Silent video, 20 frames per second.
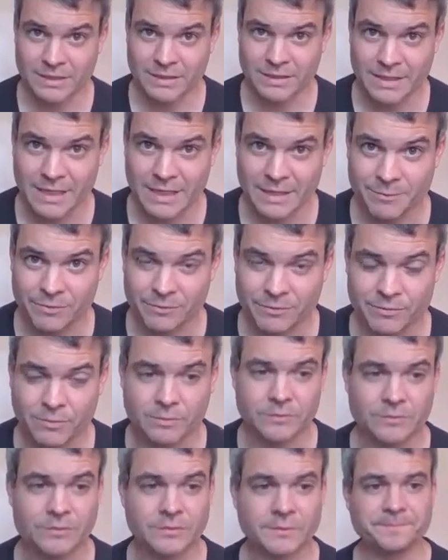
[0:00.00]
the Game of
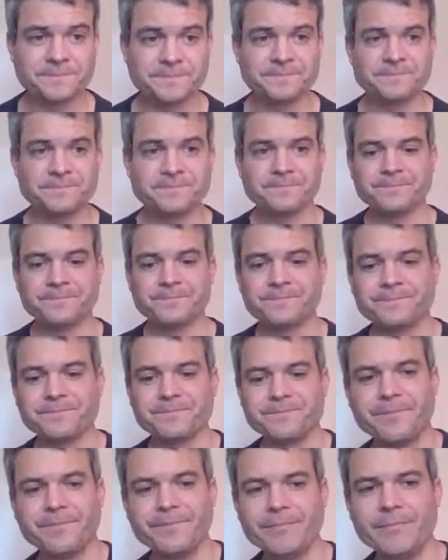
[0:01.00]
Thrones.
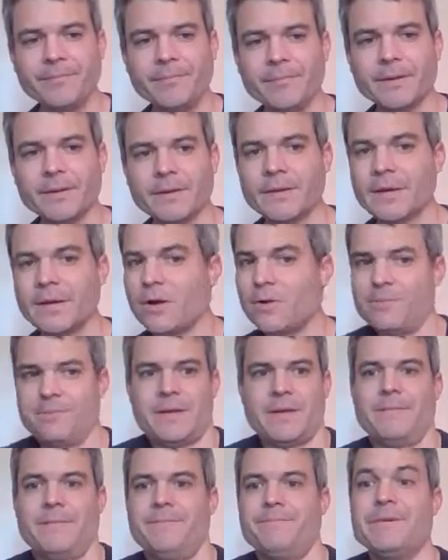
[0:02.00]
You know,
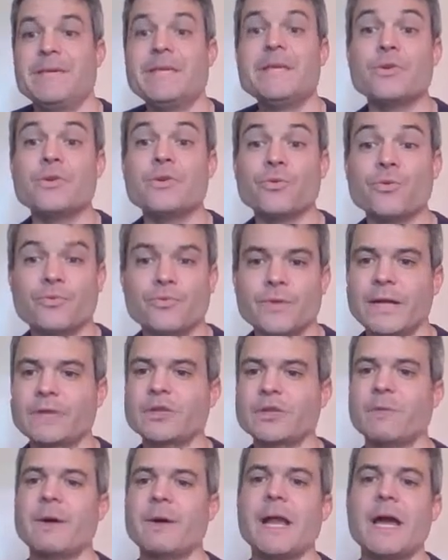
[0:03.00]
be you. And I
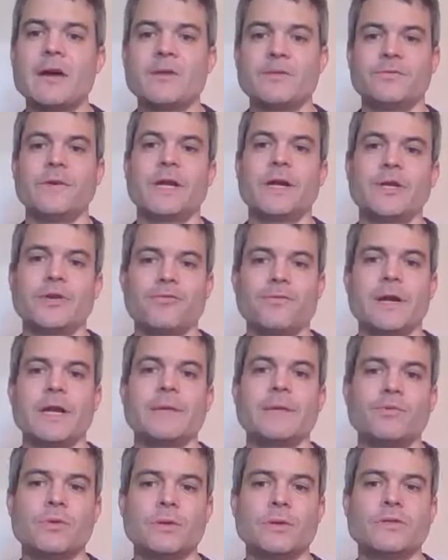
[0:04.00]
talk about how to find your
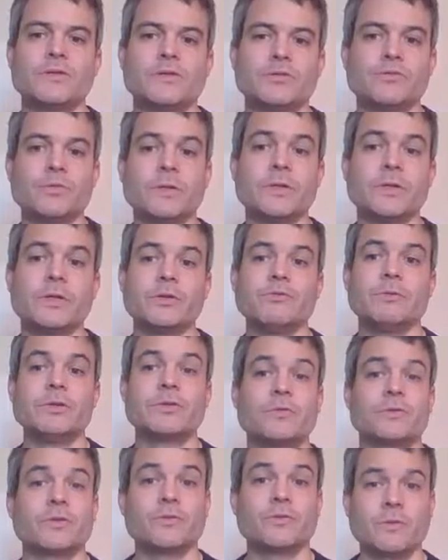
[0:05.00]
writing voice is a really good
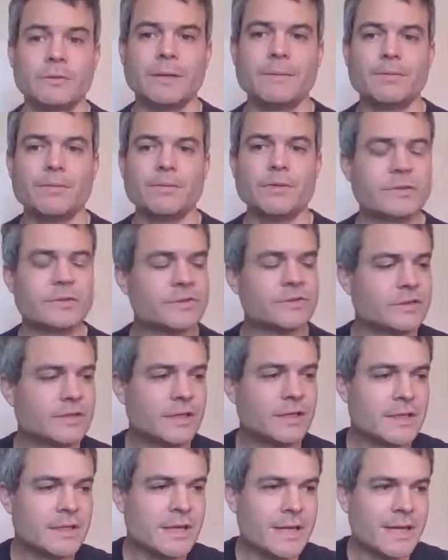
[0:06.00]
resource, one of my books.
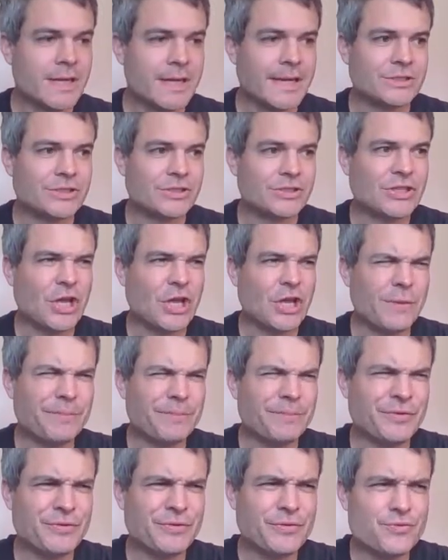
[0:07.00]
It just
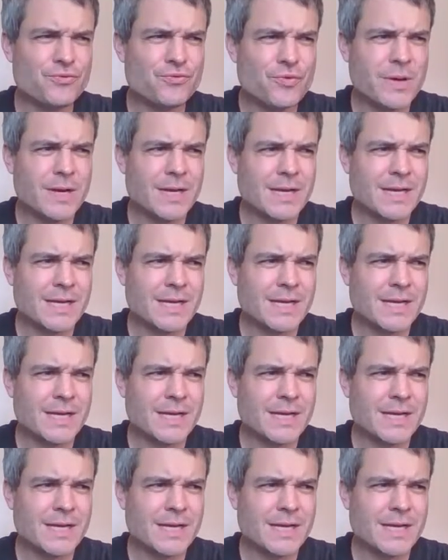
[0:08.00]
helps you,